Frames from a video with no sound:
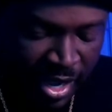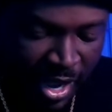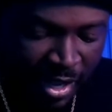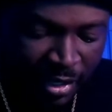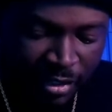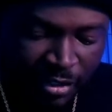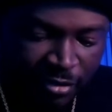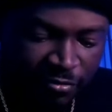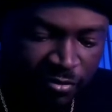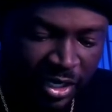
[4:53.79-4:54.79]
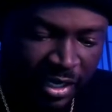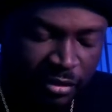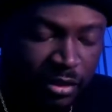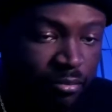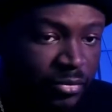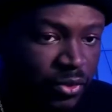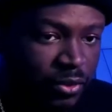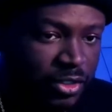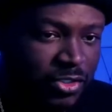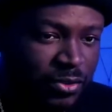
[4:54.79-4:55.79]
I love like the
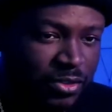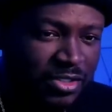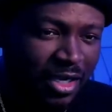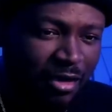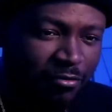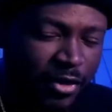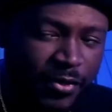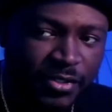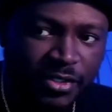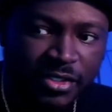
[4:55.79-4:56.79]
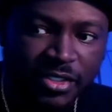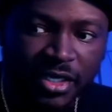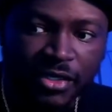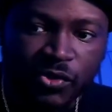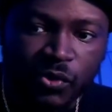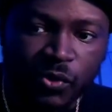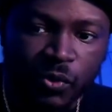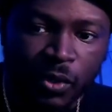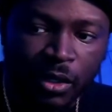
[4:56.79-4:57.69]
Middle Eastern style fragrances that do